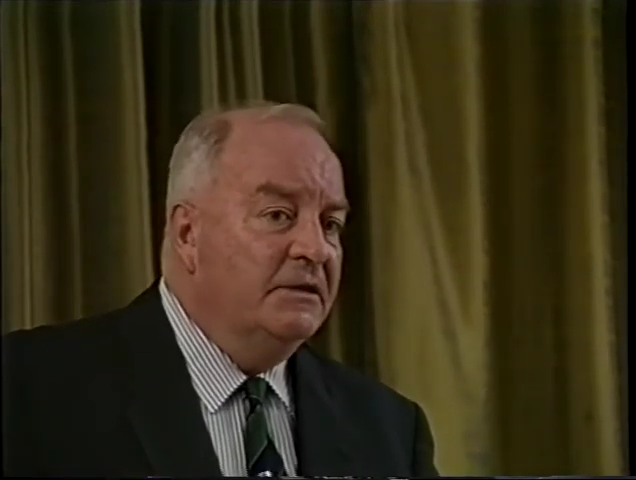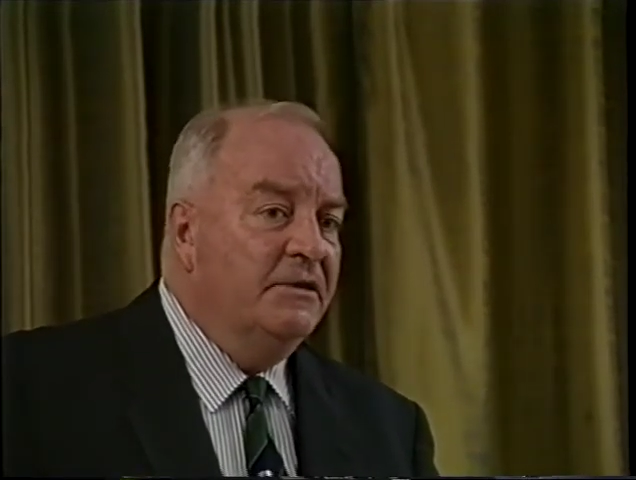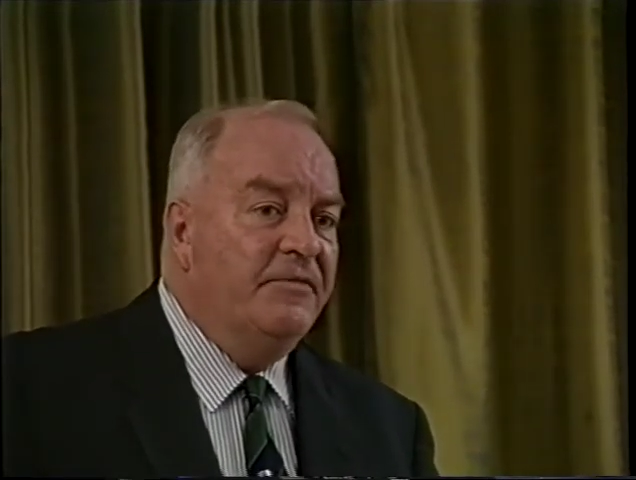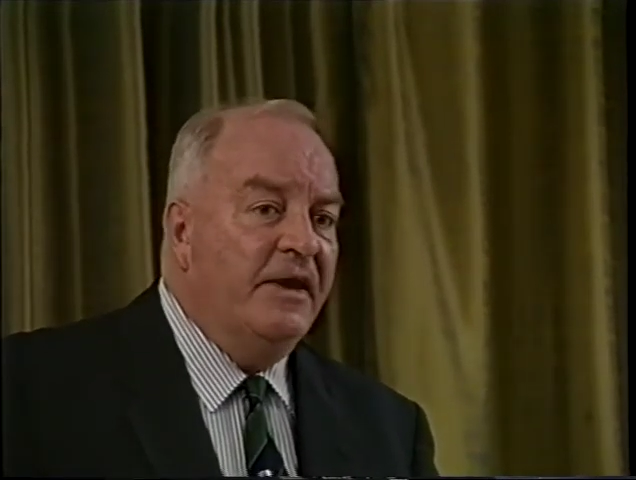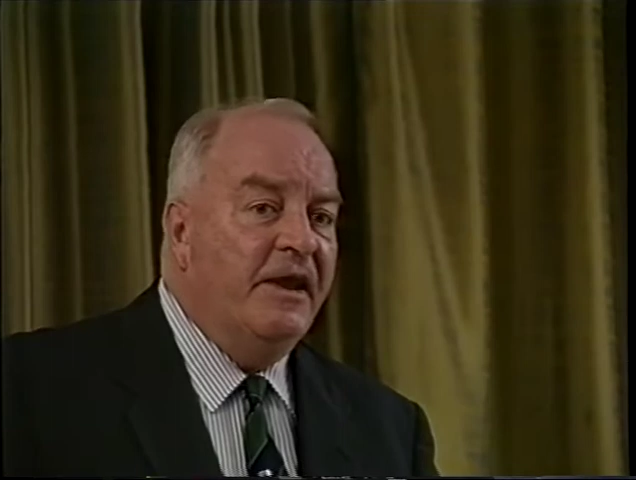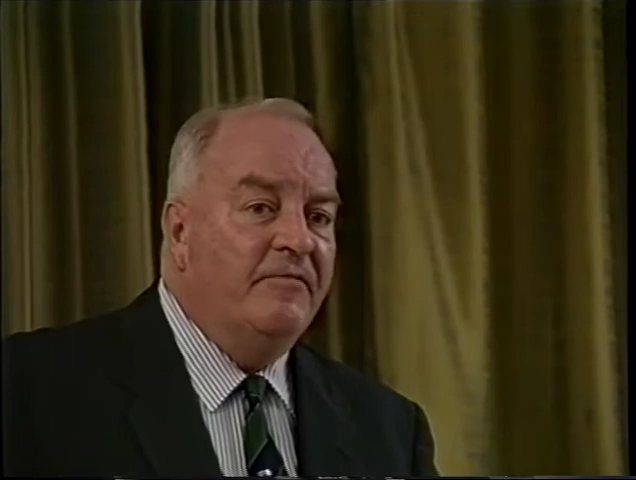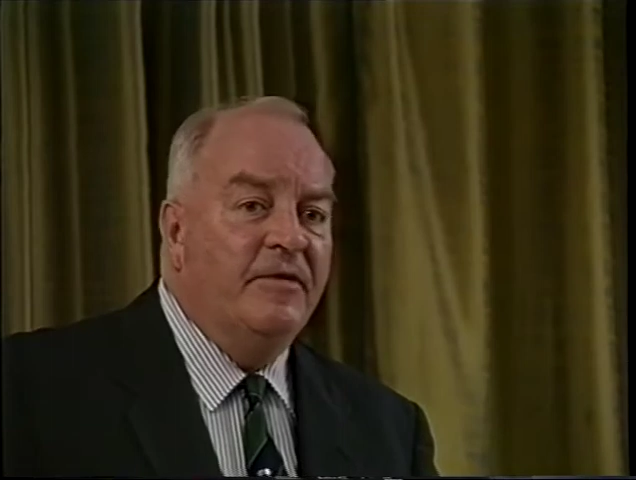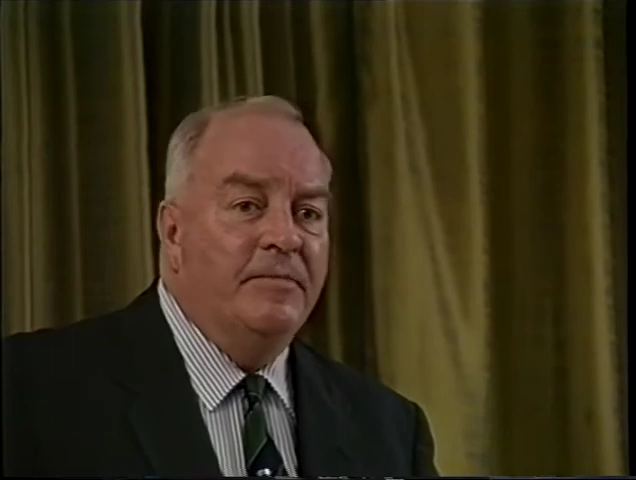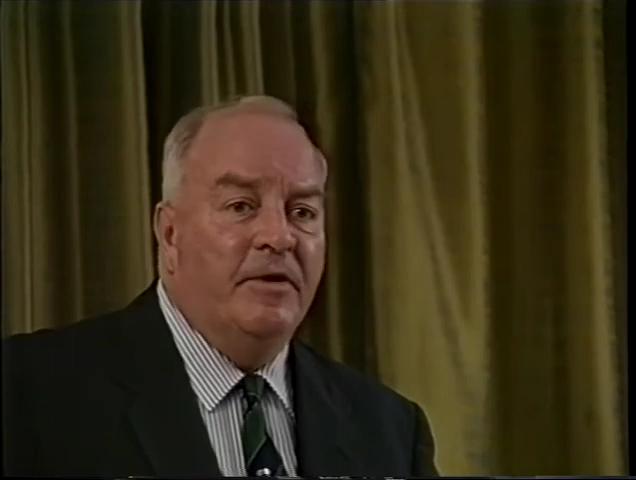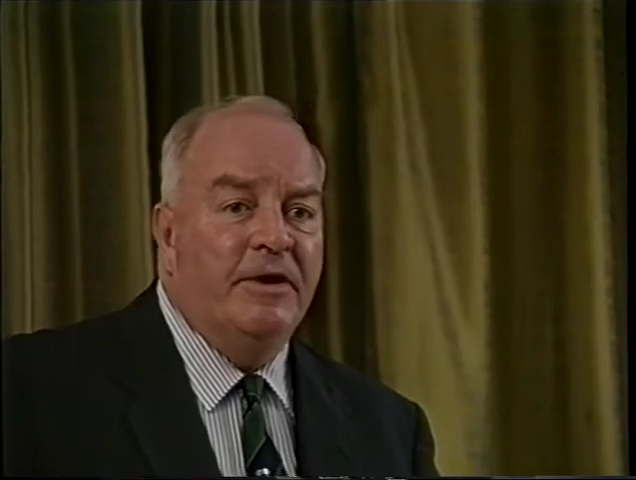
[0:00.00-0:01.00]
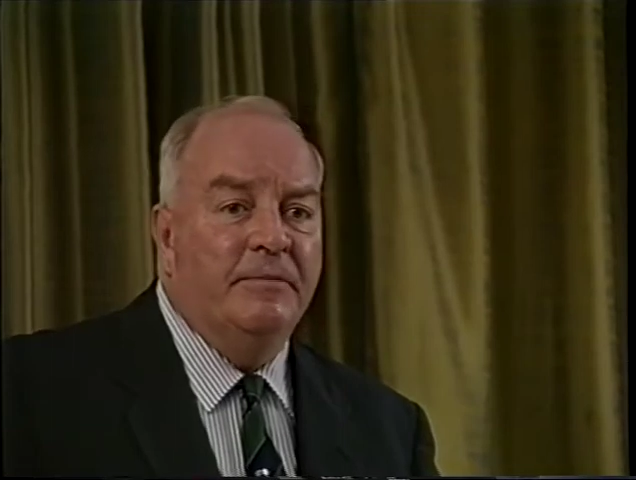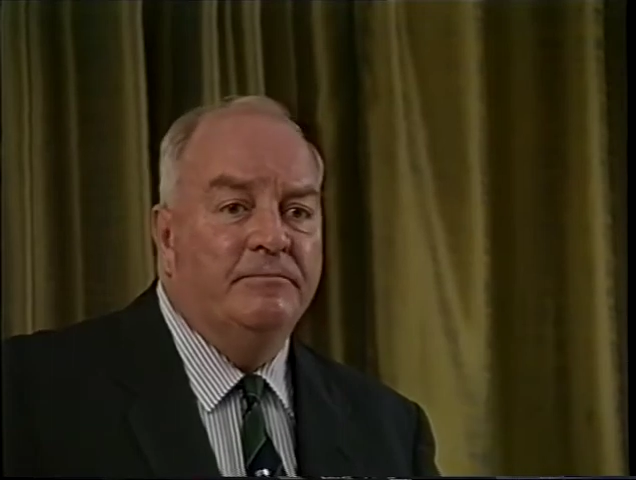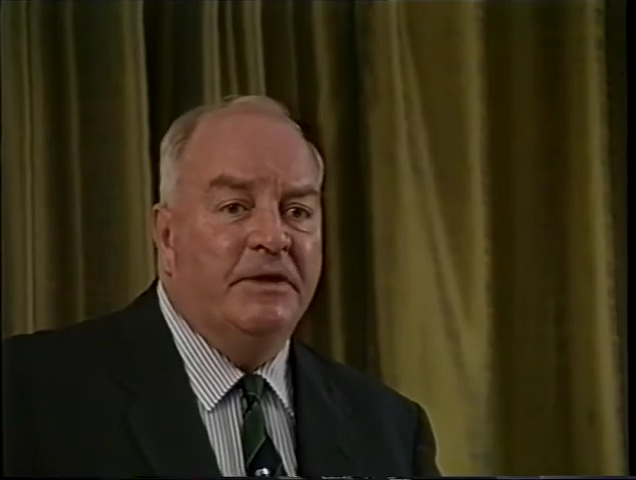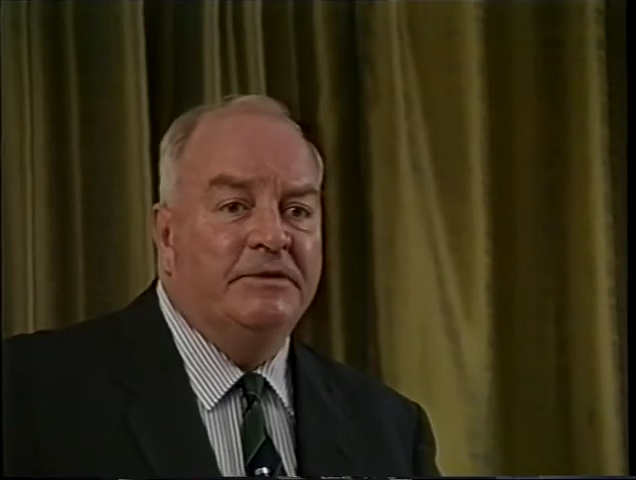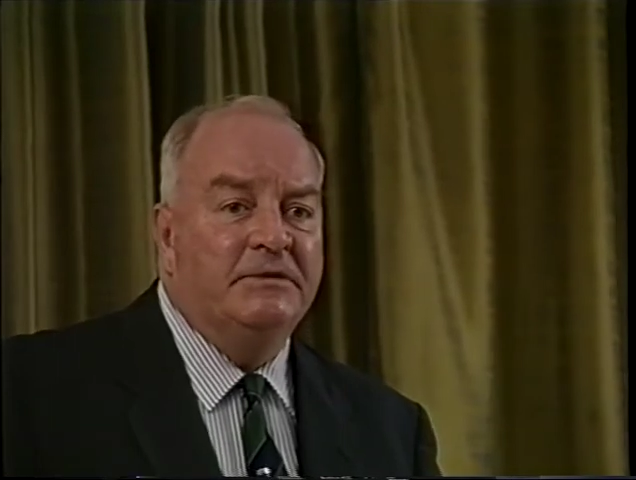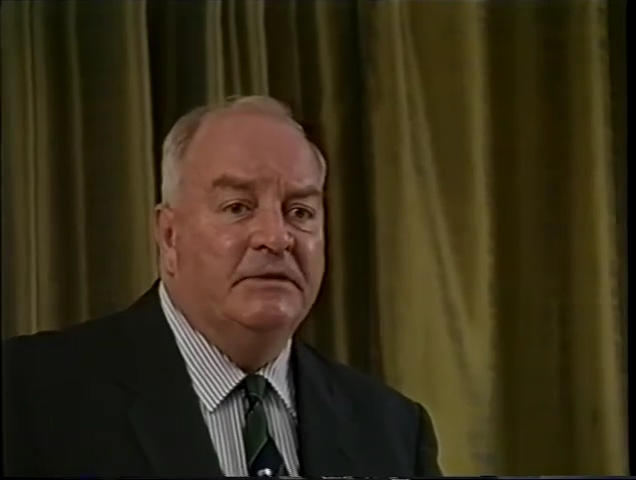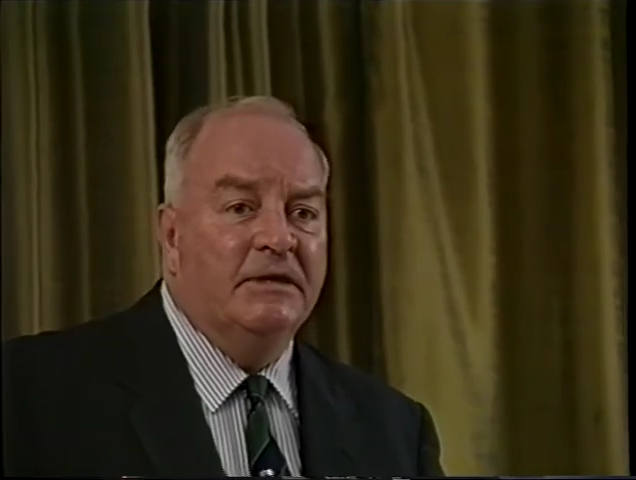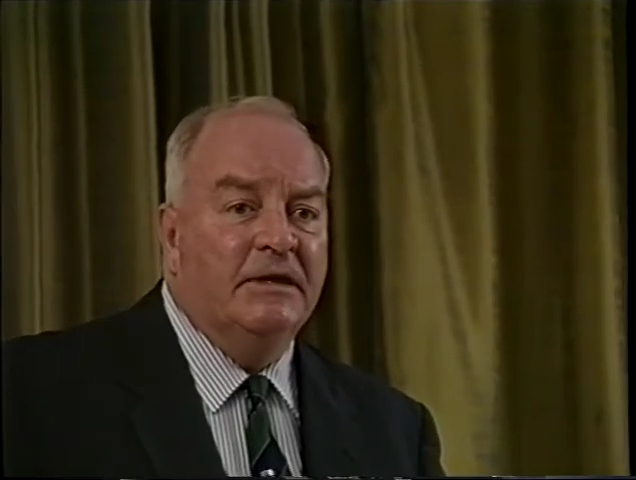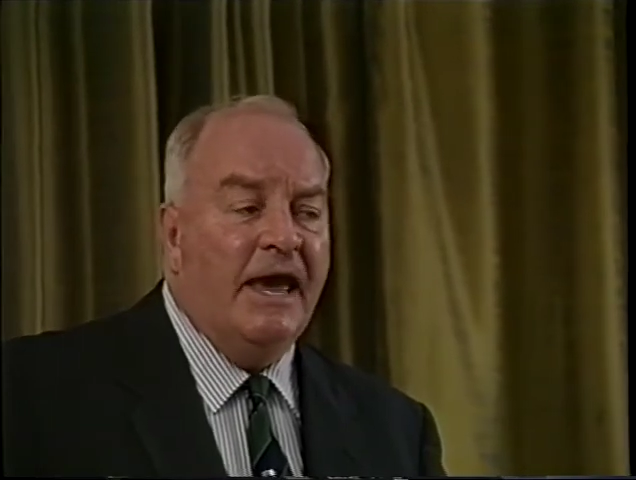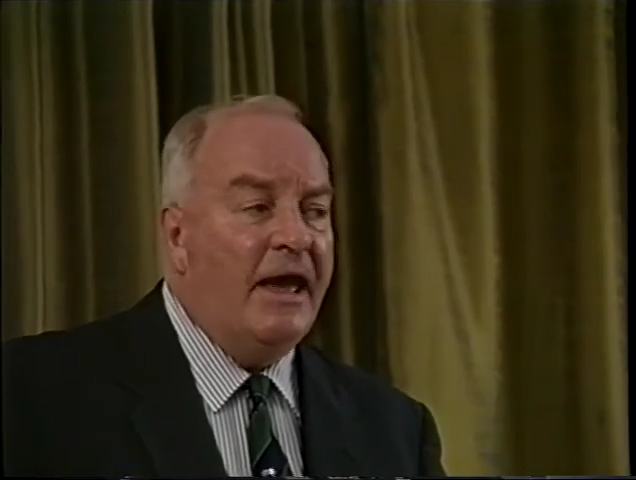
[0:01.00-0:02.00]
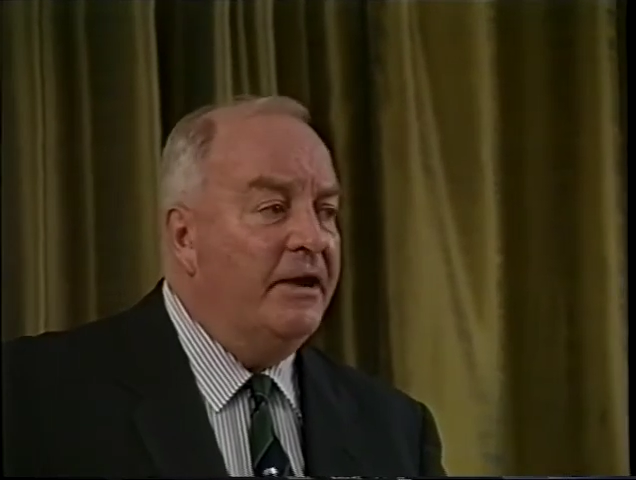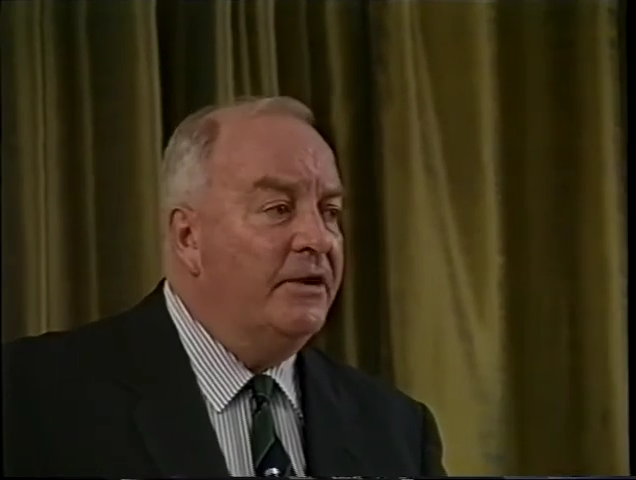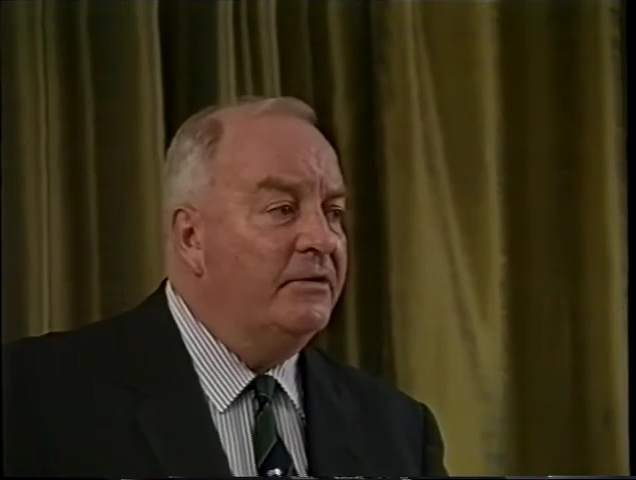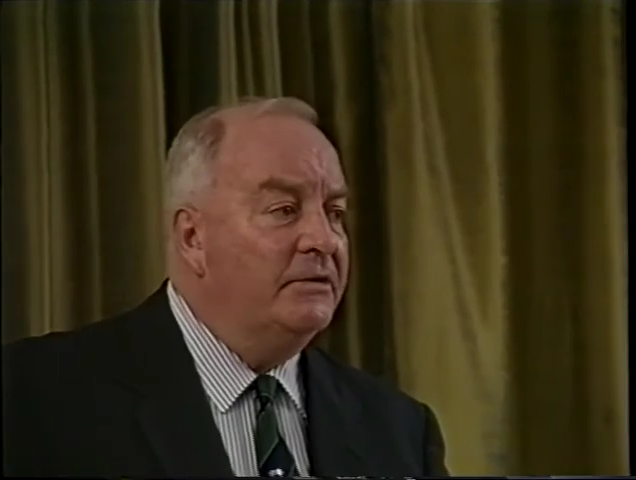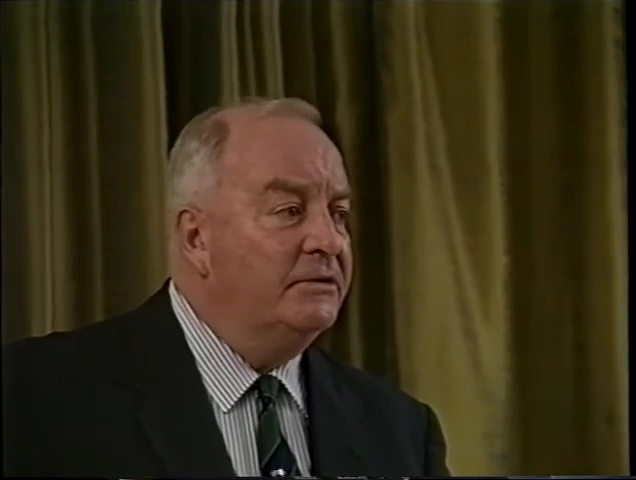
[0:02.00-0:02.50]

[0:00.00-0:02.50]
to defend everybody in Britain and Canada